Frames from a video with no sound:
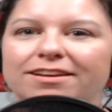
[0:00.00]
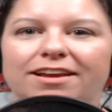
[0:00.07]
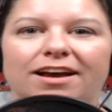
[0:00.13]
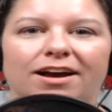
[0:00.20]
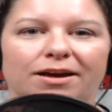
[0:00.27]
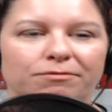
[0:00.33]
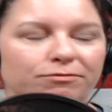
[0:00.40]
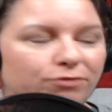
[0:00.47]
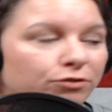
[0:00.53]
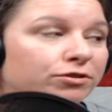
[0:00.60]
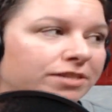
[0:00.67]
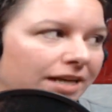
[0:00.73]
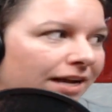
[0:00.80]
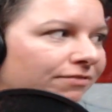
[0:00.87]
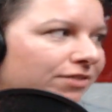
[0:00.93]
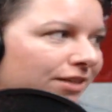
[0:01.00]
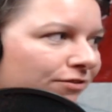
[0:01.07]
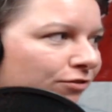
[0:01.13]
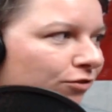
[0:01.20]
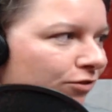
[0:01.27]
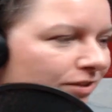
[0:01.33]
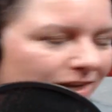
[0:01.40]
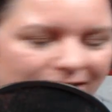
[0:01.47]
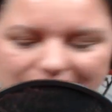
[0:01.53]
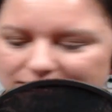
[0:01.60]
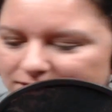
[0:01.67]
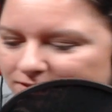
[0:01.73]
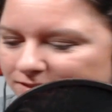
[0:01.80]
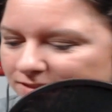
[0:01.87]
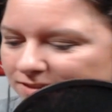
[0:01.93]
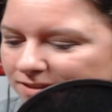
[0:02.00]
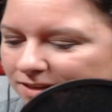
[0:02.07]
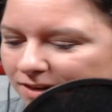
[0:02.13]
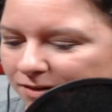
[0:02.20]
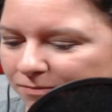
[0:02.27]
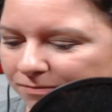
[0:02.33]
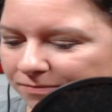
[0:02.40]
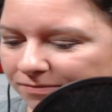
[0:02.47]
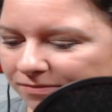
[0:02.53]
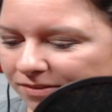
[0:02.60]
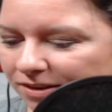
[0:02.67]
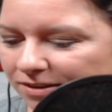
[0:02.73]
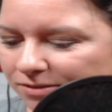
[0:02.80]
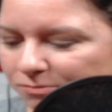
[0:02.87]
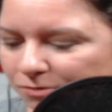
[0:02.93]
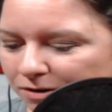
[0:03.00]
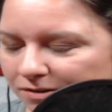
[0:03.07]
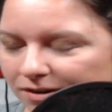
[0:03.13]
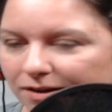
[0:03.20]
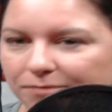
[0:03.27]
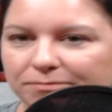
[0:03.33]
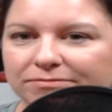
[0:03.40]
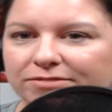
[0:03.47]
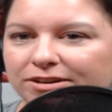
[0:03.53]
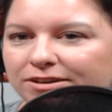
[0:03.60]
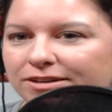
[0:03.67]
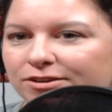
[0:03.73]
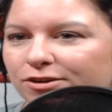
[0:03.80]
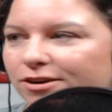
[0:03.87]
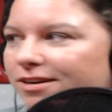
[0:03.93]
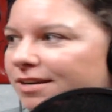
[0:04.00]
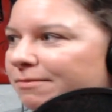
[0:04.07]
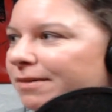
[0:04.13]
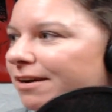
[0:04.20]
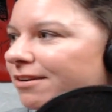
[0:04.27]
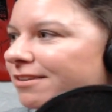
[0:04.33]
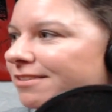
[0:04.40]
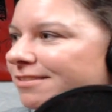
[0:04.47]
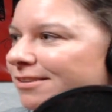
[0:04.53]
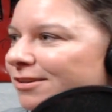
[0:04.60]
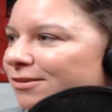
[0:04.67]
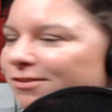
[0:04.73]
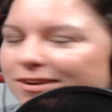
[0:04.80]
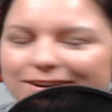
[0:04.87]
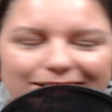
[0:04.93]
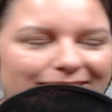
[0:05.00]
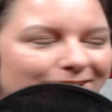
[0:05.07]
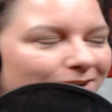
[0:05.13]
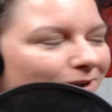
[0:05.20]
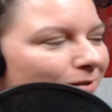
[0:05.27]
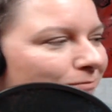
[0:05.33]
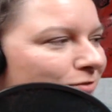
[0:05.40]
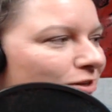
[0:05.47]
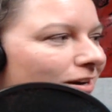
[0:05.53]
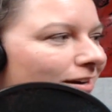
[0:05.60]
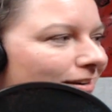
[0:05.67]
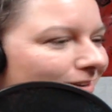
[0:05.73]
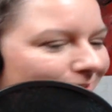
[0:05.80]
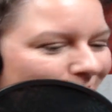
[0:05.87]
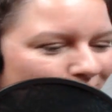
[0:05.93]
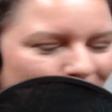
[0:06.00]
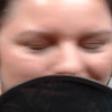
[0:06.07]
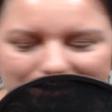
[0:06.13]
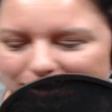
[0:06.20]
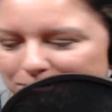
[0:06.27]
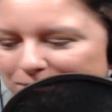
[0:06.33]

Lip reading: Yeah, I'm food safety, food scientist. Is what I'm very nerdy about. So I'm trying to hold that